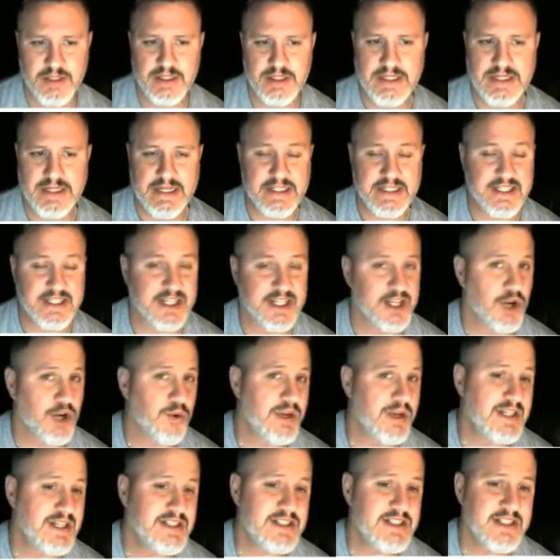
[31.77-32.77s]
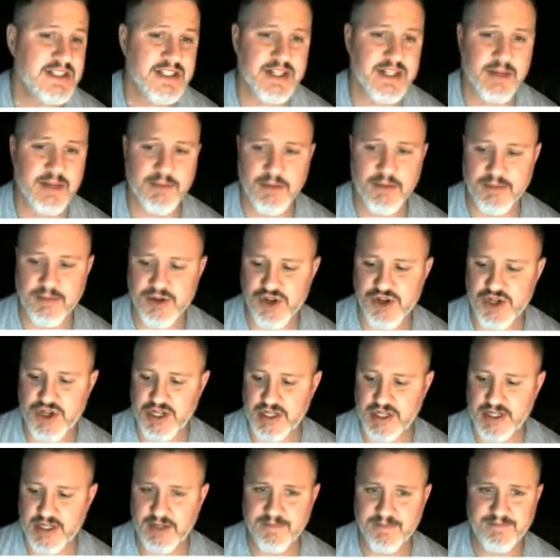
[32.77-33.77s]
It's going to go into the number
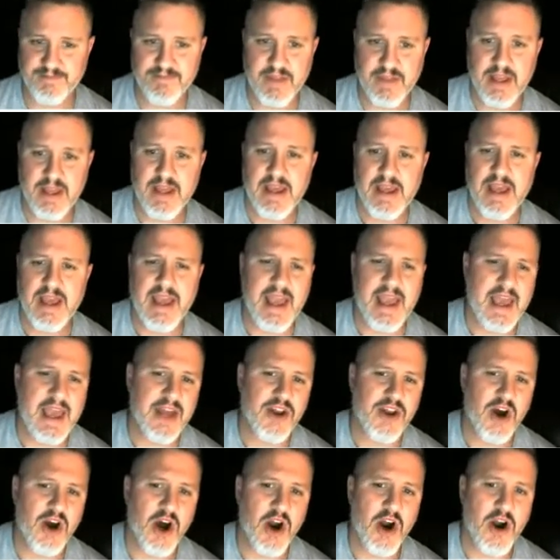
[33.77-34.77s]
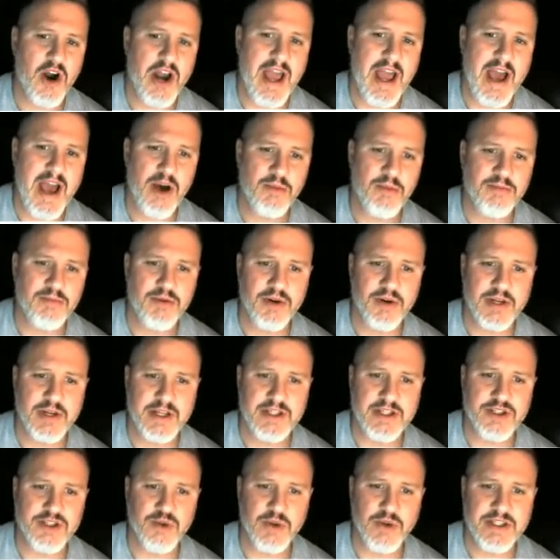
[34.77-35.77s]
machine, and our output
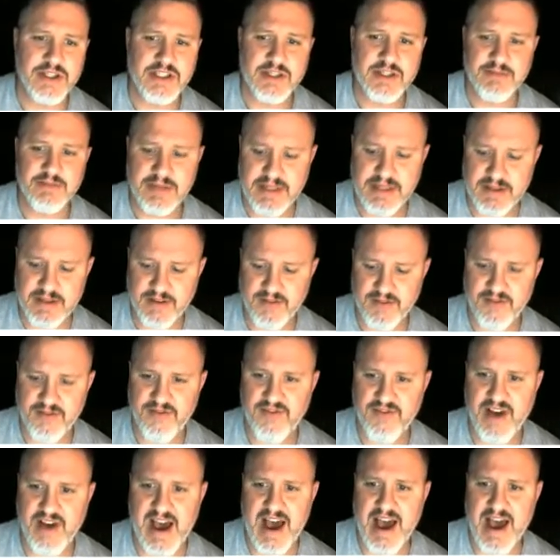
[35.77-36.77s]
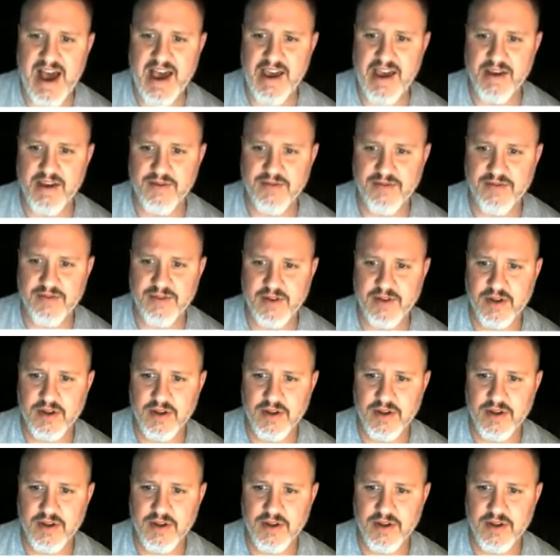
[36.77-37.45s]
is going to be 5.